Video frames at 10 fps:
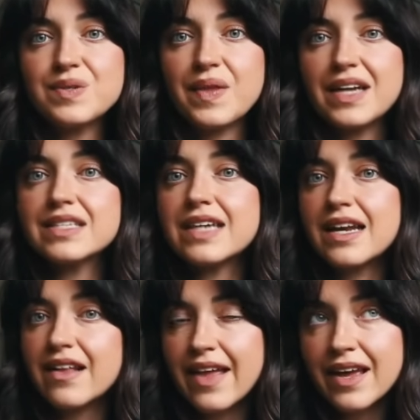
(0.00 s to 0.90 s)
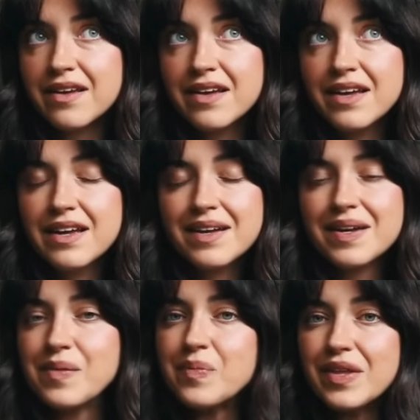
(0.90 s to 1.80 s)
So that's kind of like
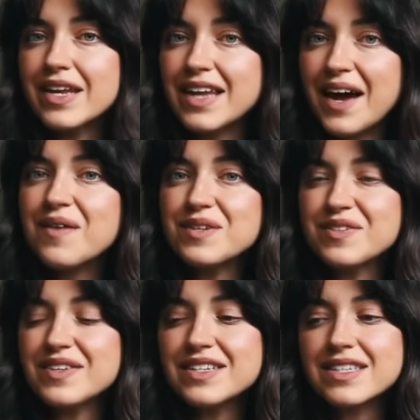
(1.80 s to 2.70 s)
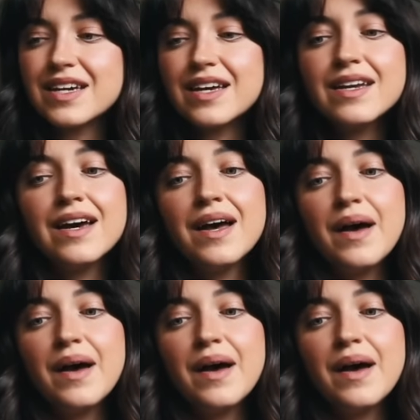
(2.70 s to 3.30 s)
complete now, which feels good.